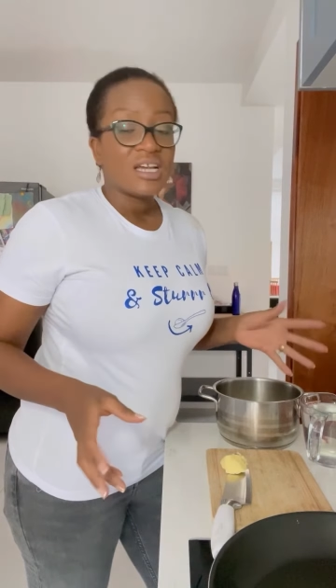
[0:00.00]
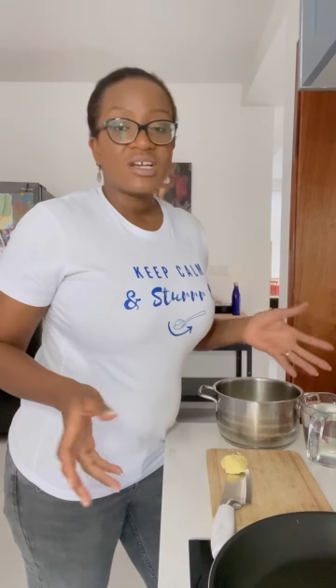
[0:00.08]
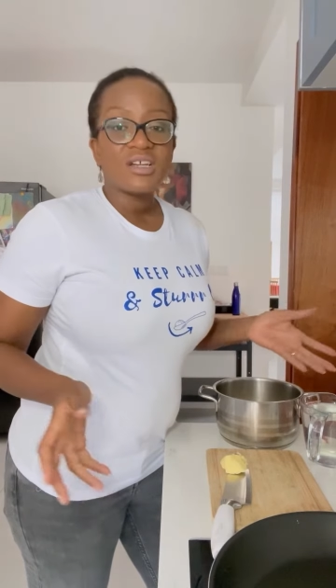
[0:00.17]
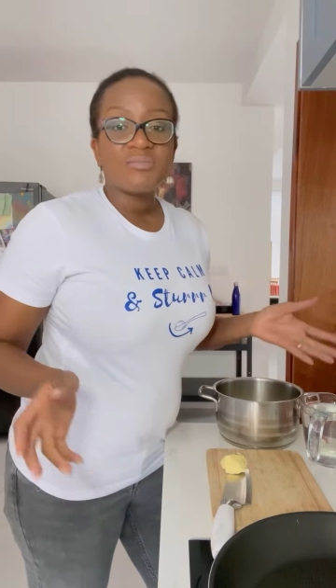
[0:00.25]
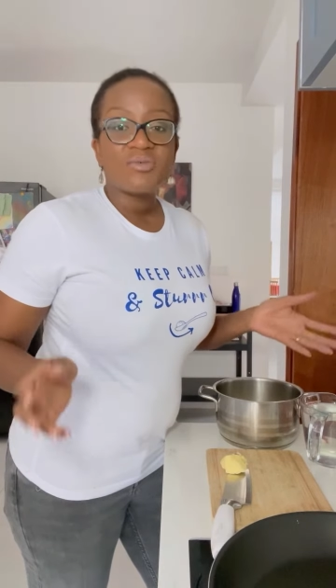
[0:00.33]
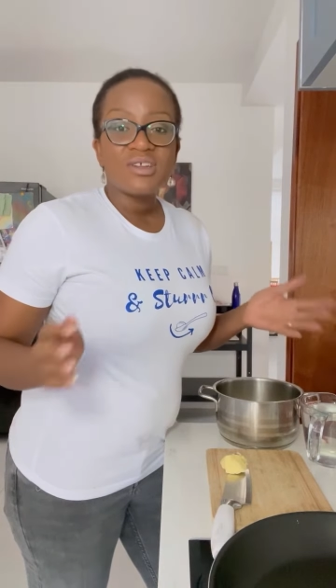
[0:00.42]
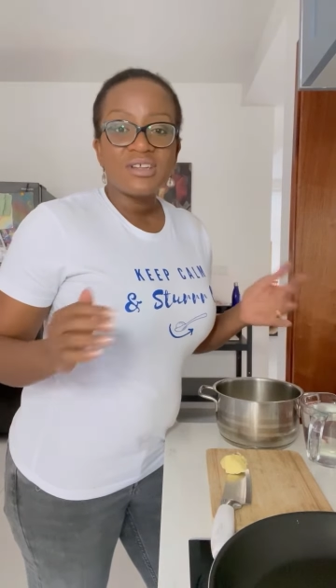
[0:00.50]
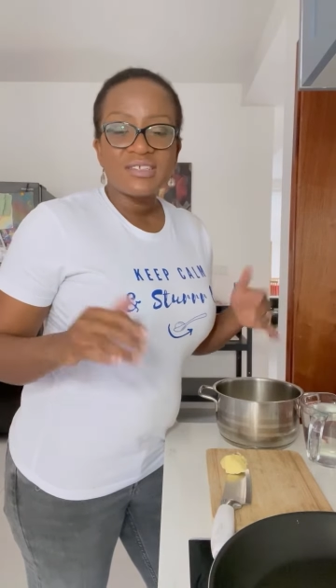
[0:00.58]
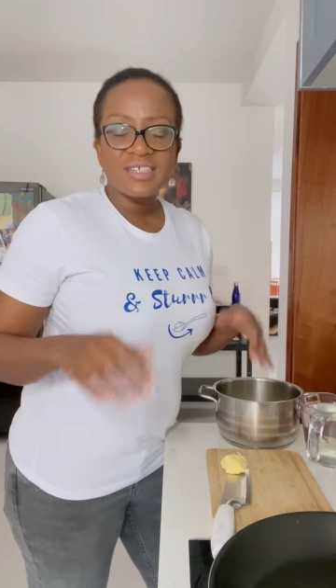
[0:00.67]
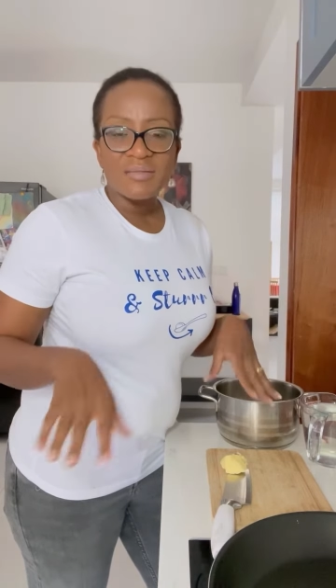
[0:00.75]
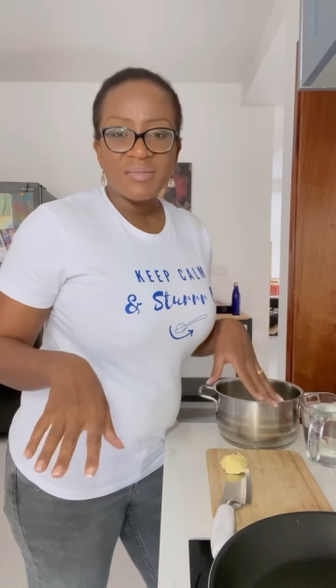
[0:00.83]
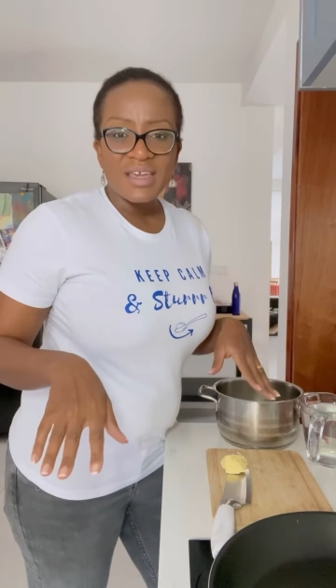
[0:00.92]
Gonna put in
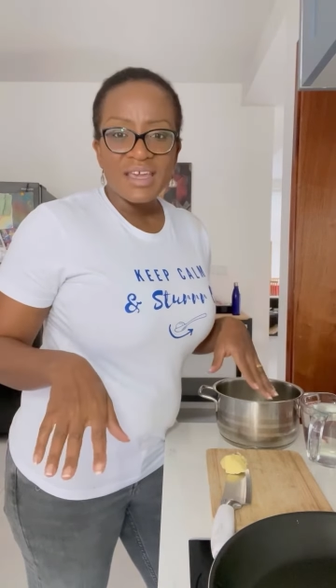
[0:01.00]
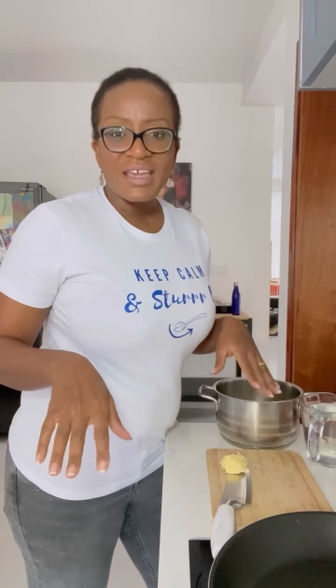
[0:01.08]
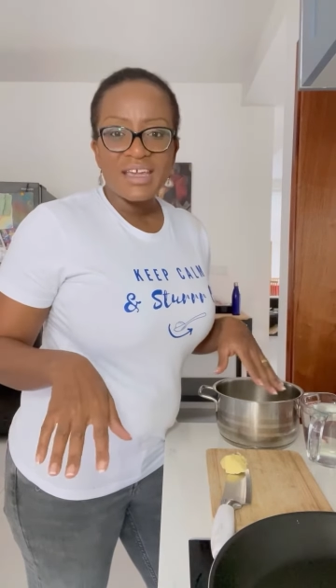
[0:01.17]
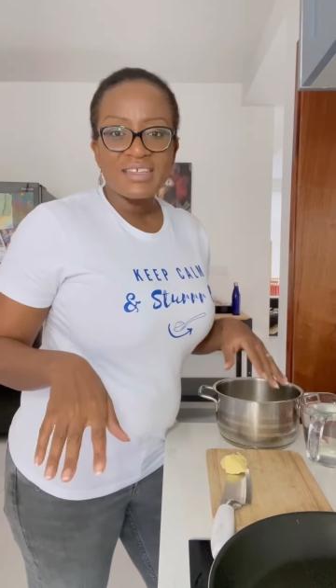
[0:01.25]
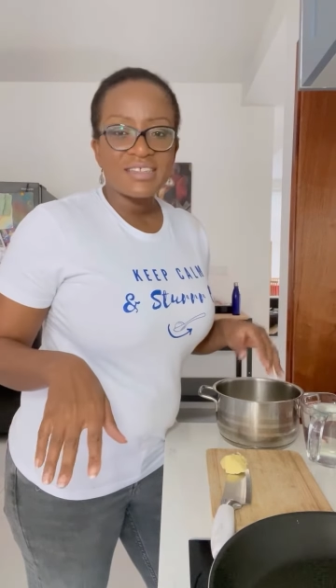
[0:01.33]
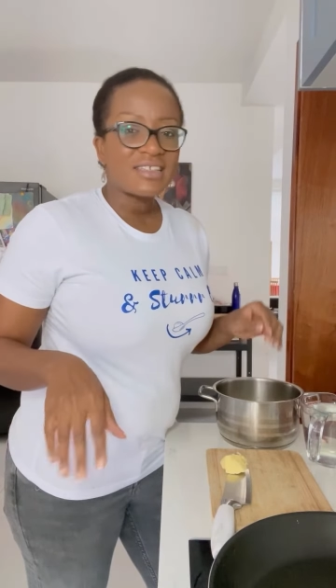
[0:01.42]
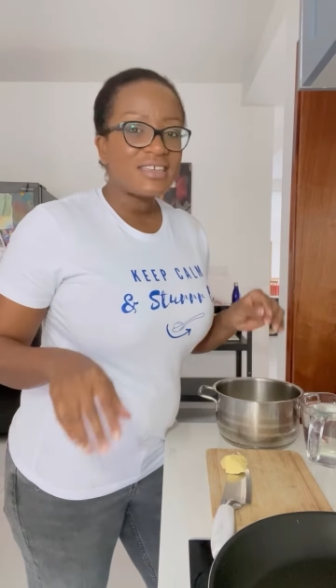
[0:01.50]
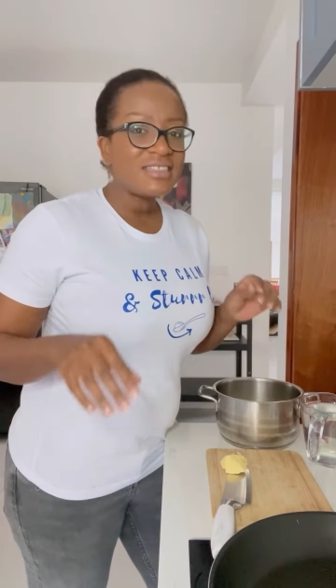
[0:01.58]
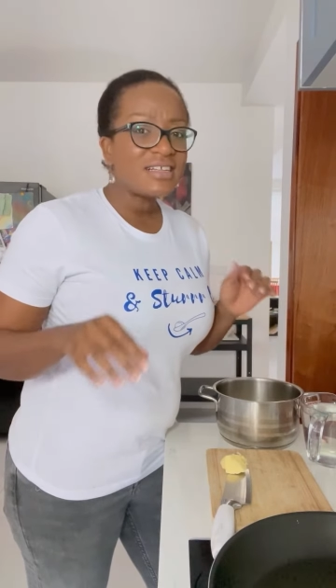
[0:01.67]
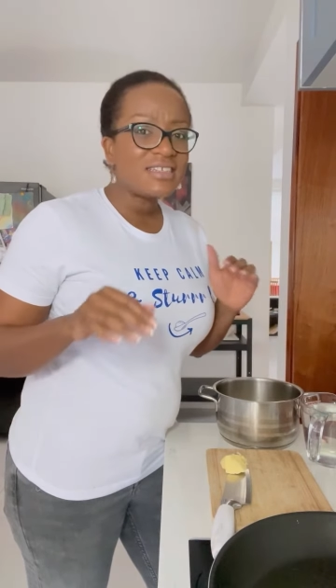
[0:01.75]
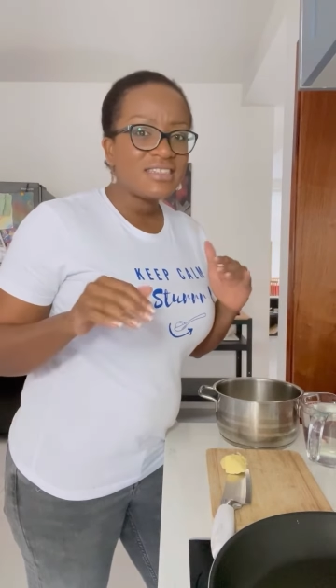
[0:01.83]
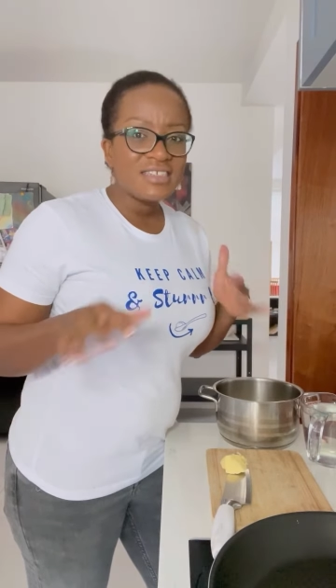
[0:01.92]
some eggs. I think
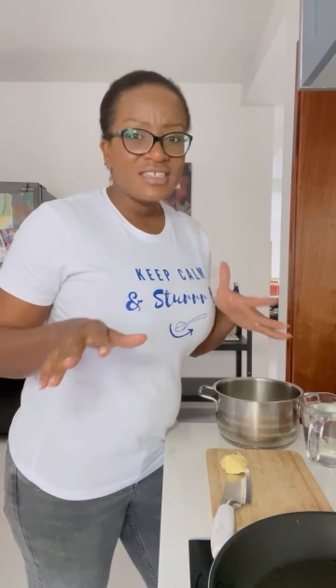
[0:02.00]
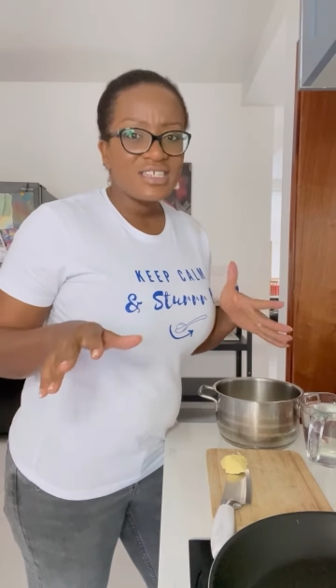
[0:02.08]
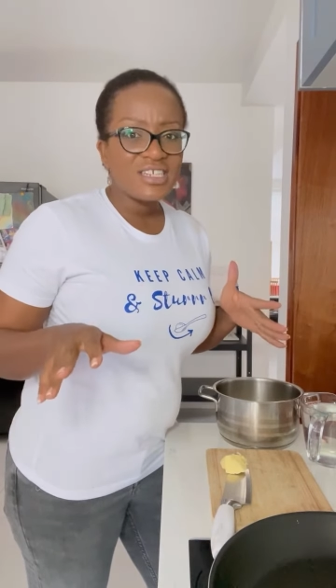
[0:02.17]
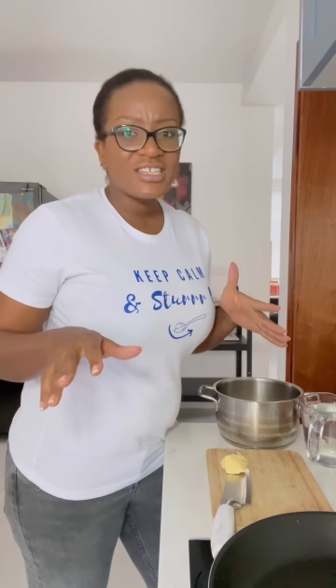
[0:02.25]
the dish